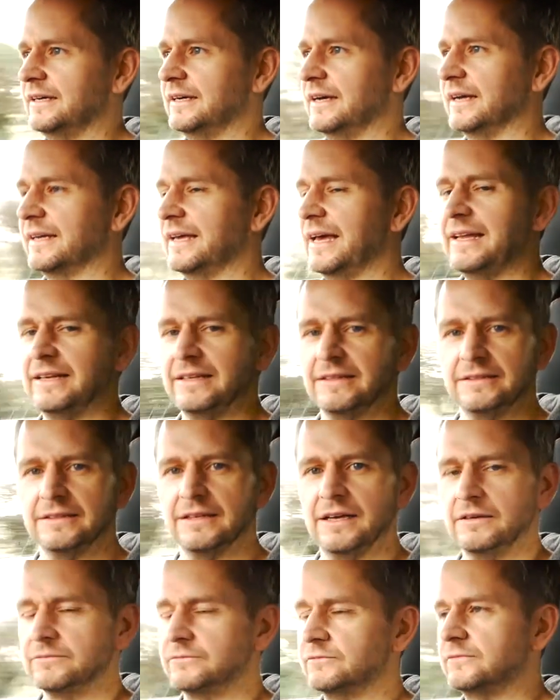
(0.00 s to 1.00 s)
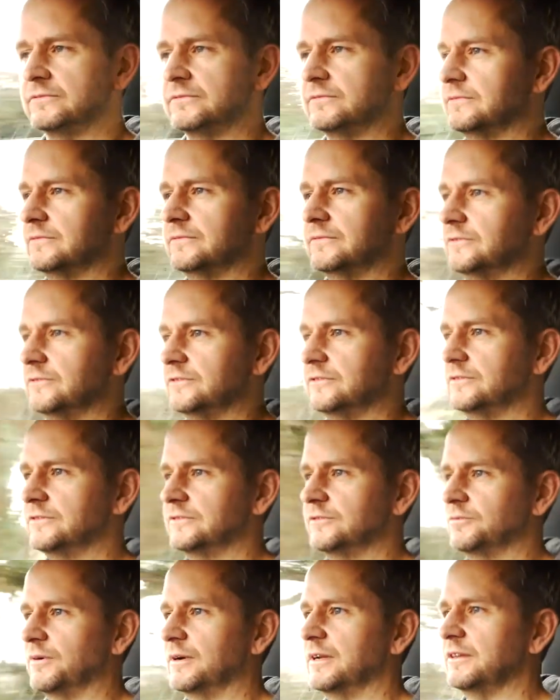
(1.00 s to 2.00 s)
Again,
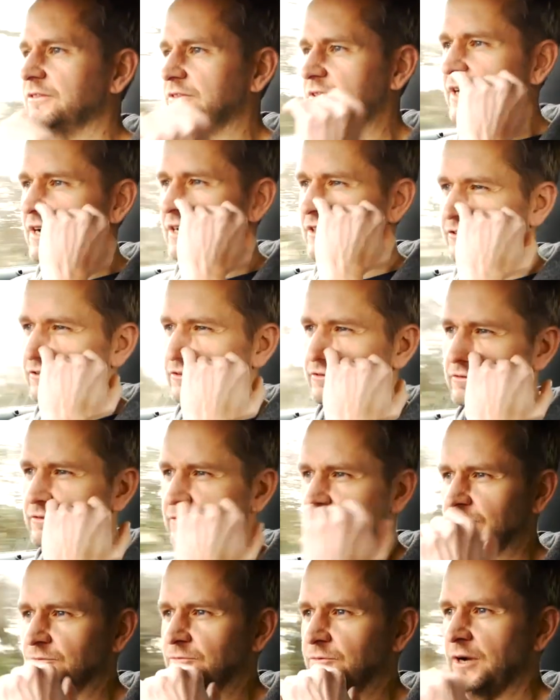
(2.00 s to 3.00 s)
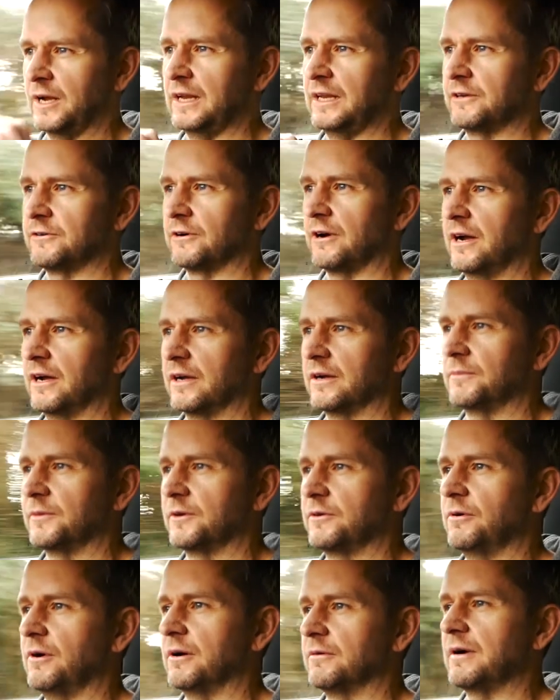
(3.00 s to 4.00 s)
it's one of these cars that's really growing on me
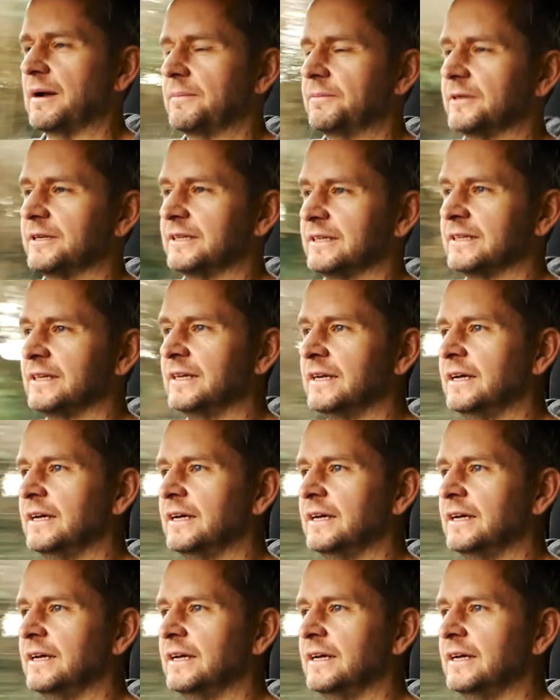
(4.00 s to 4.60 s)
quite rapidly.